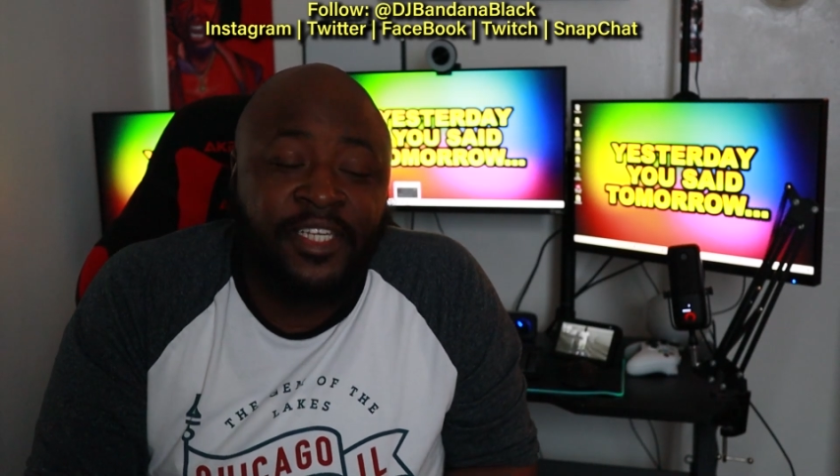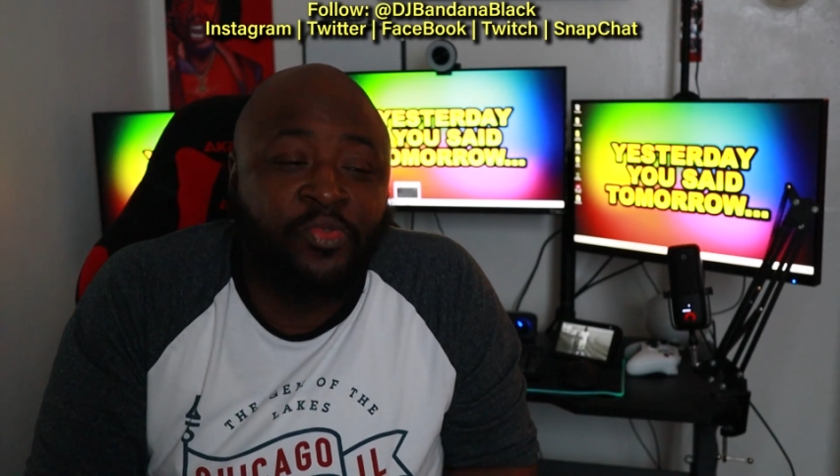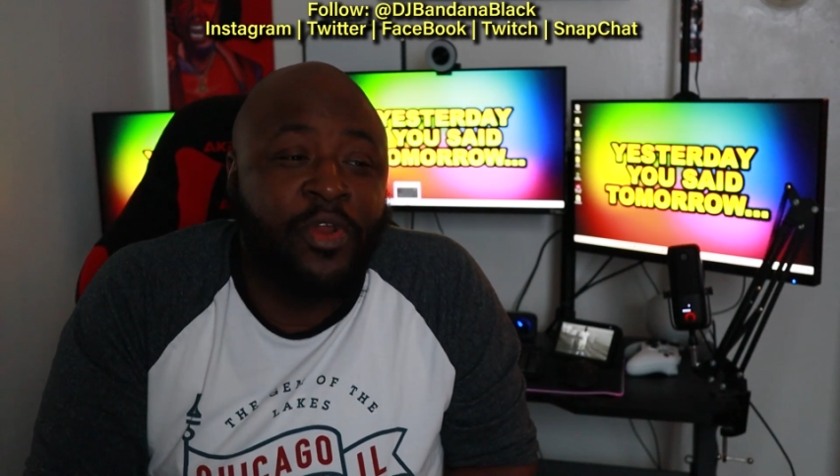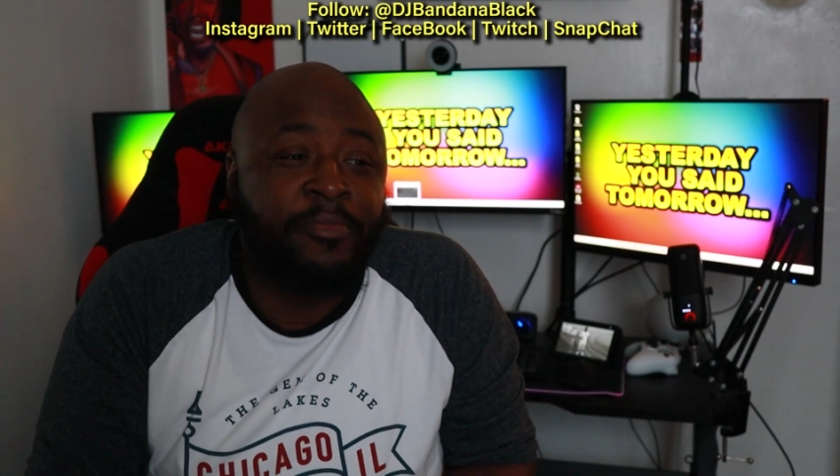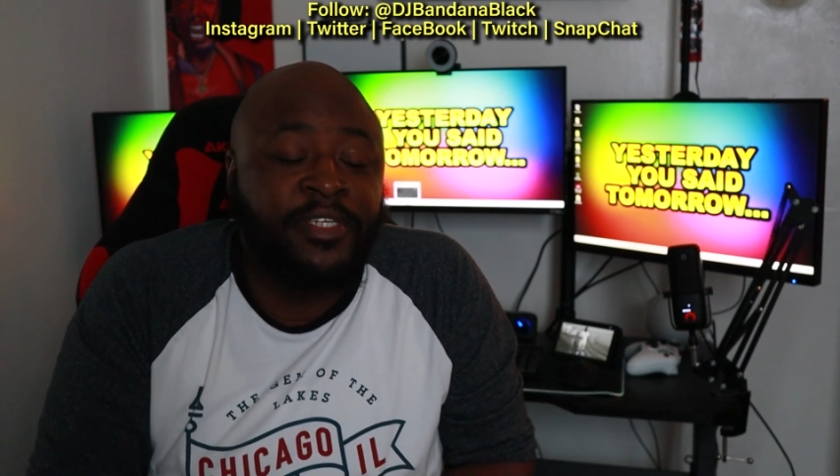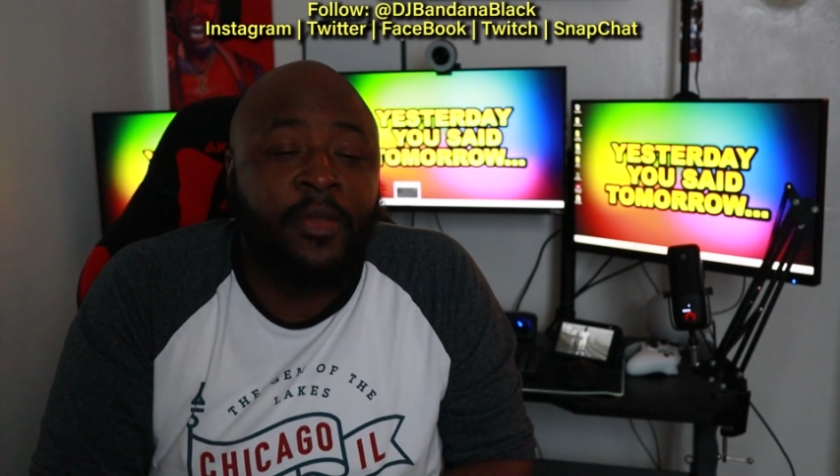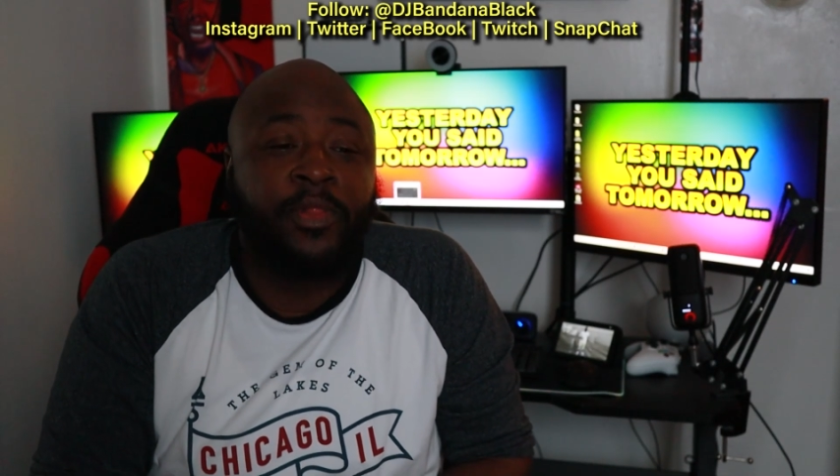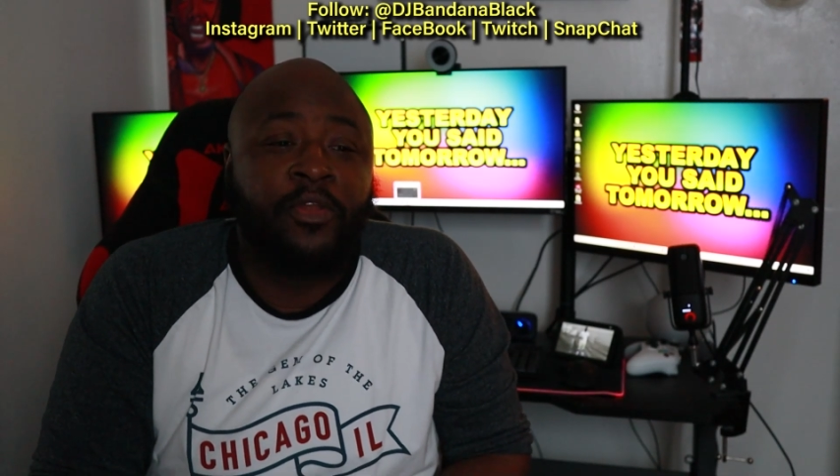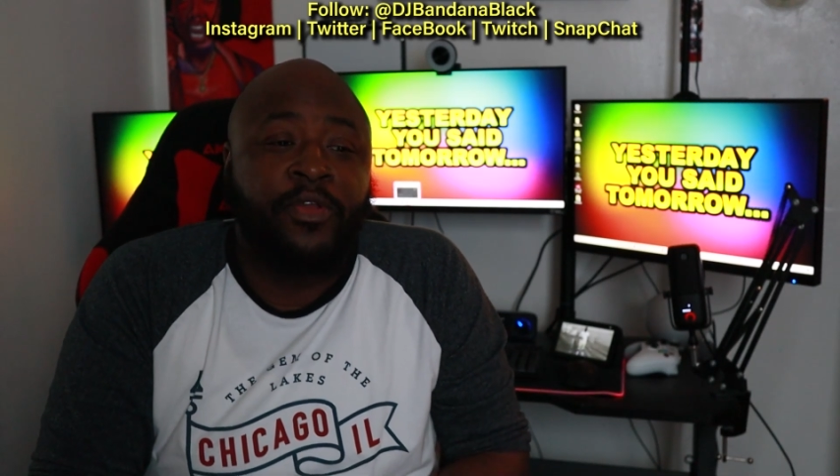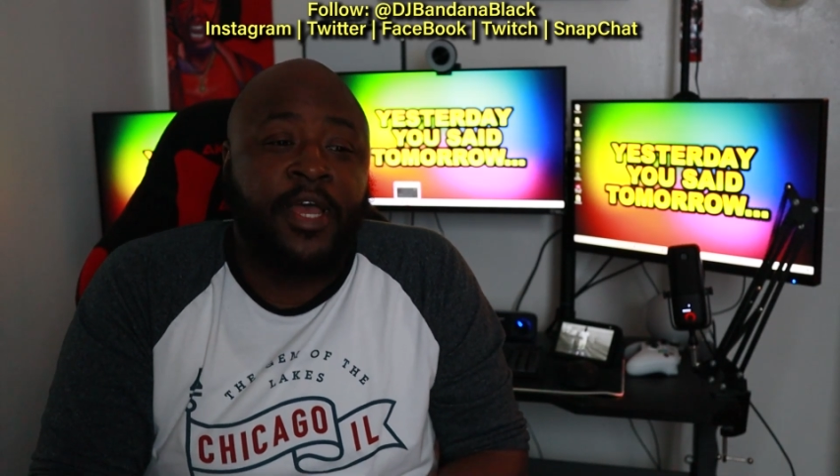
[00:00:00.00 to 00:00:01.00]
this is what I'm saying
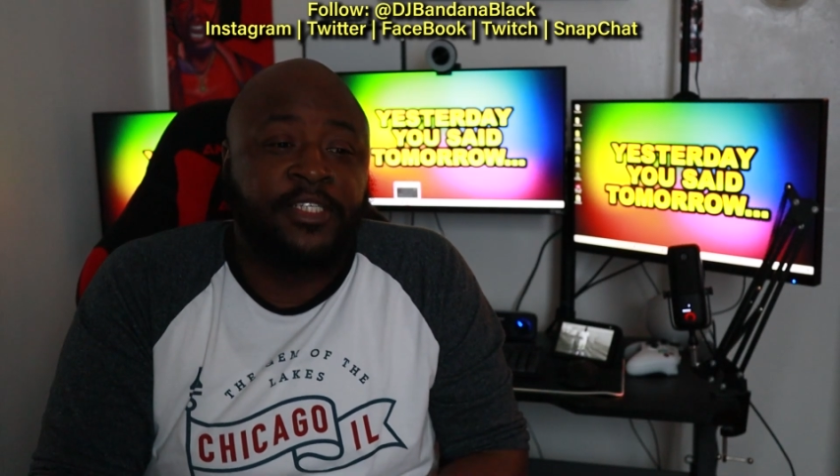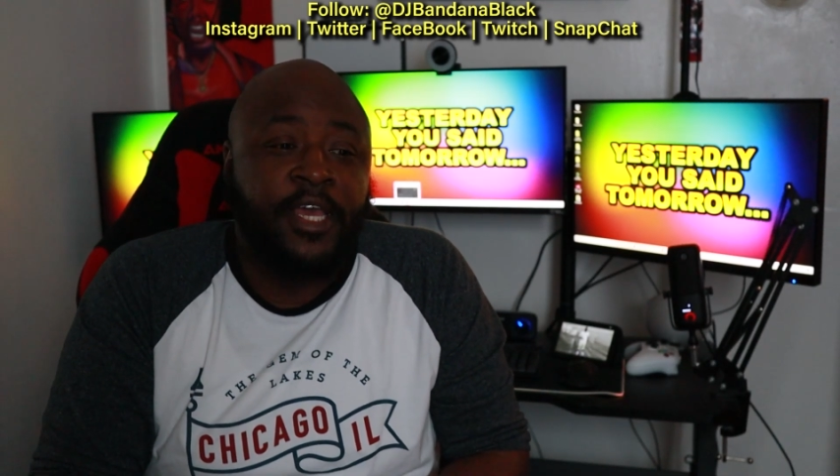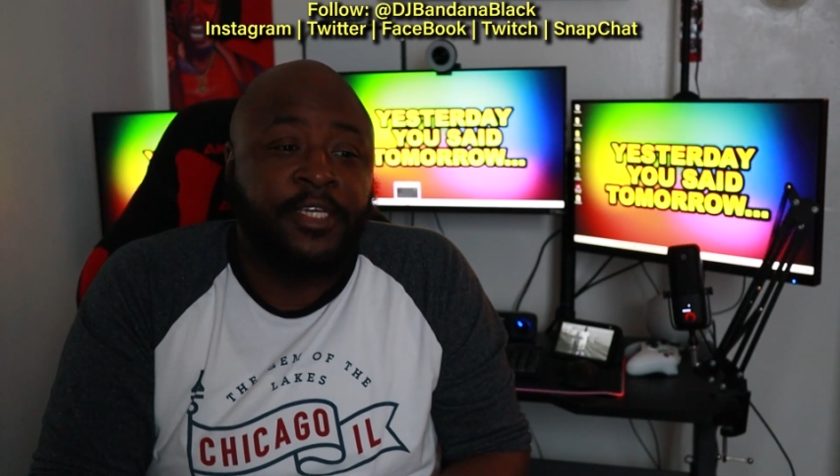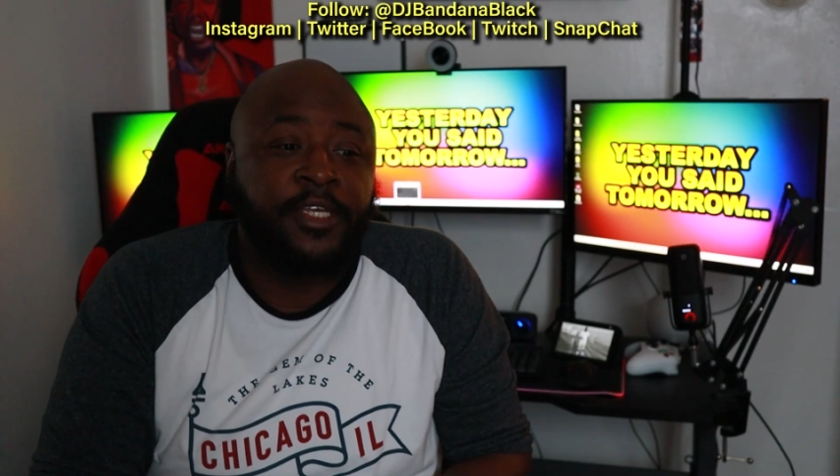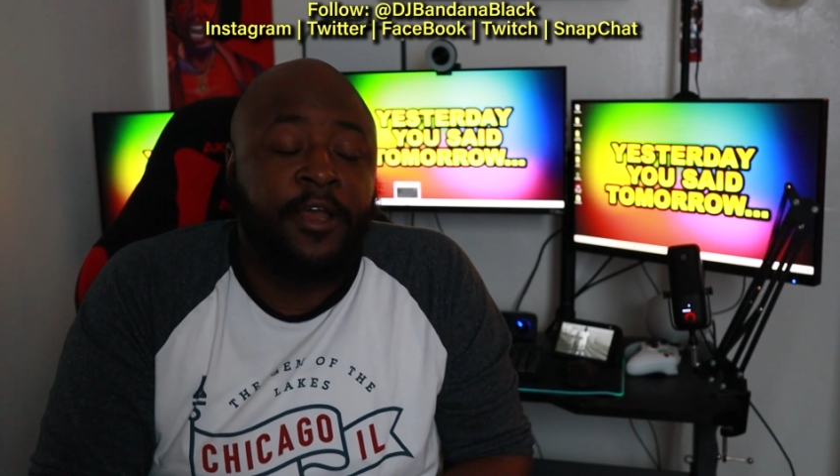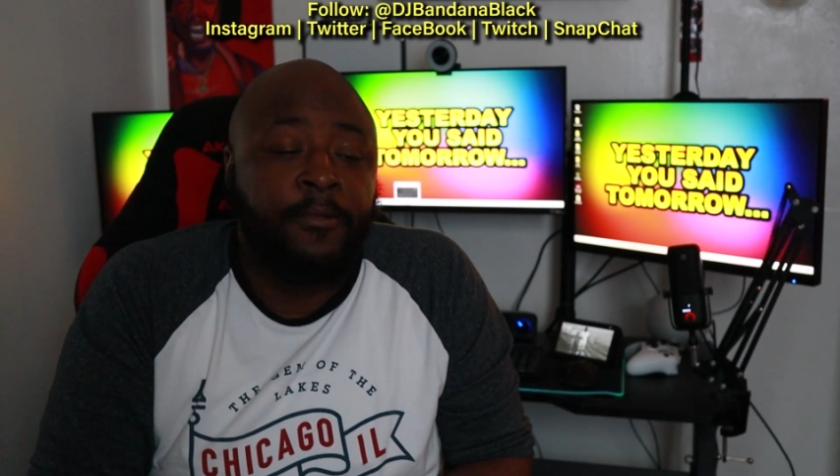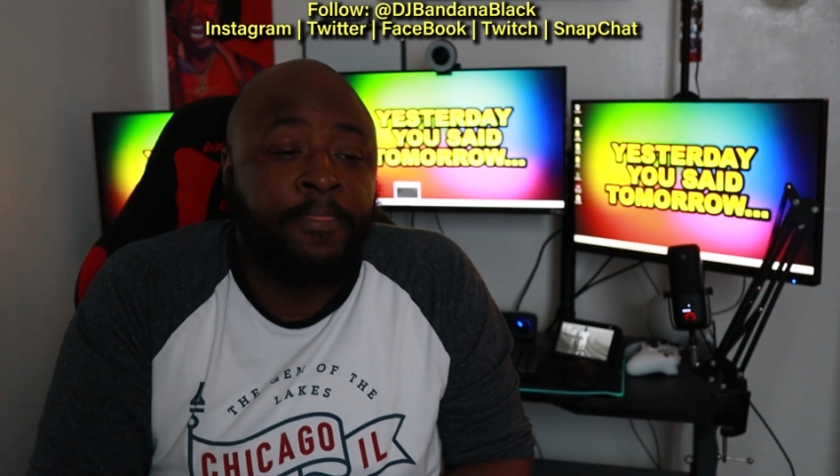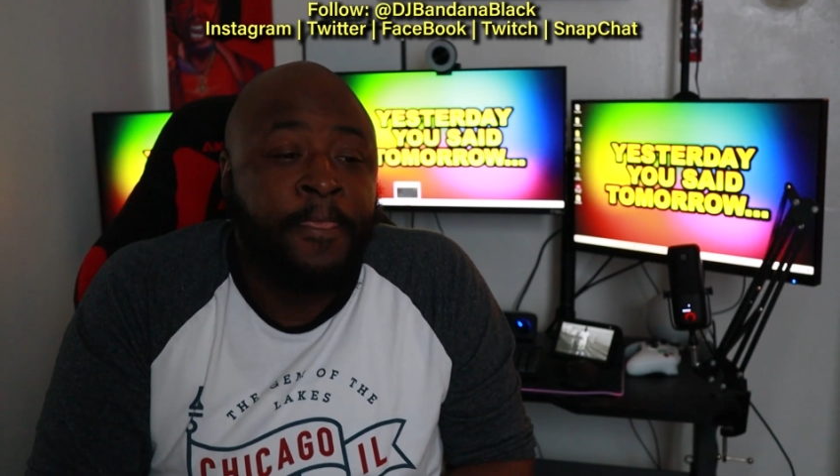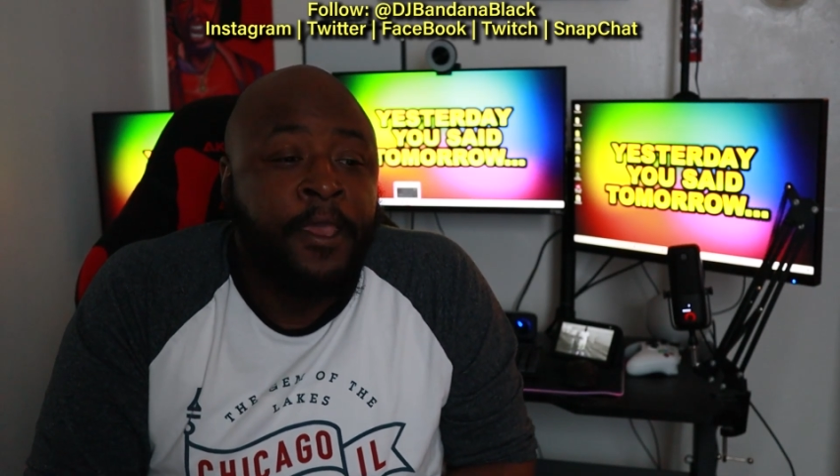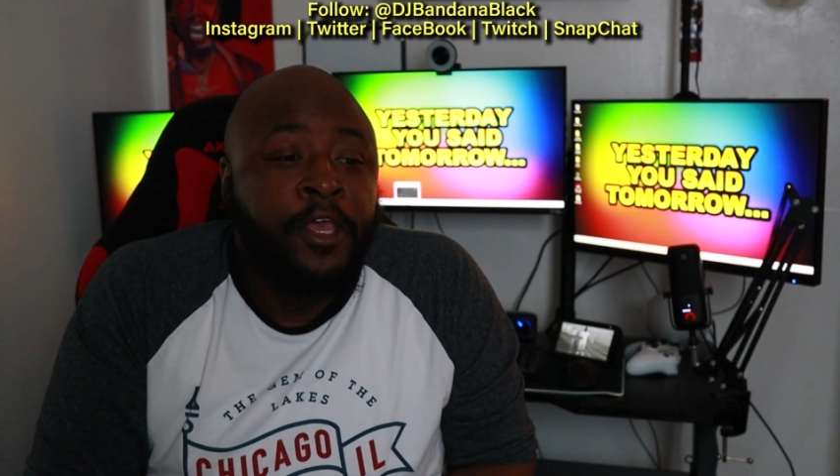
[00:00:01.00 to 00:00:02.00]
with Little Nas X. Um,